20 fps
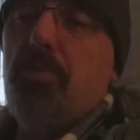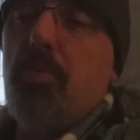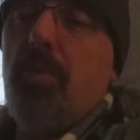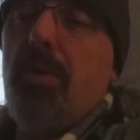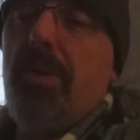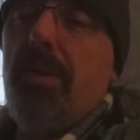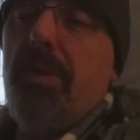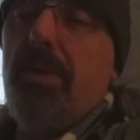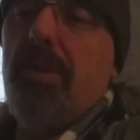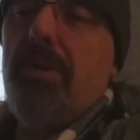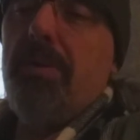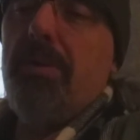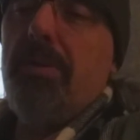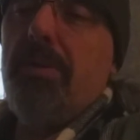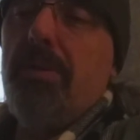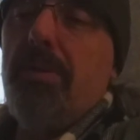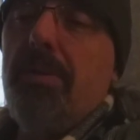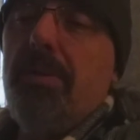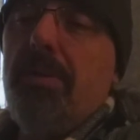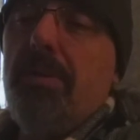word
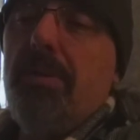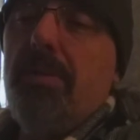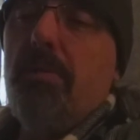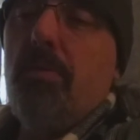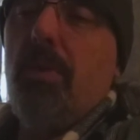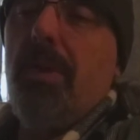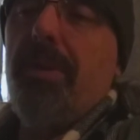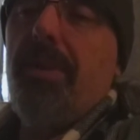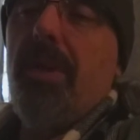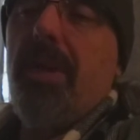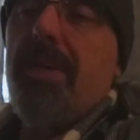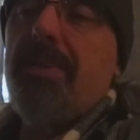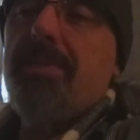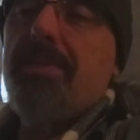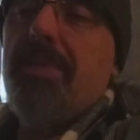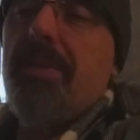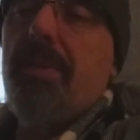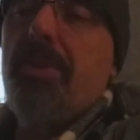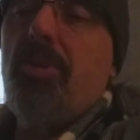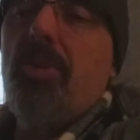whether I
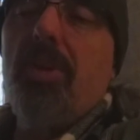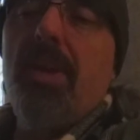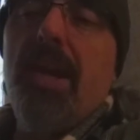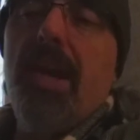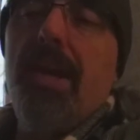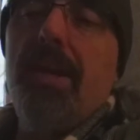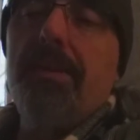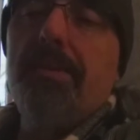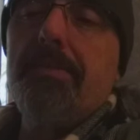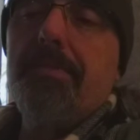see it or not.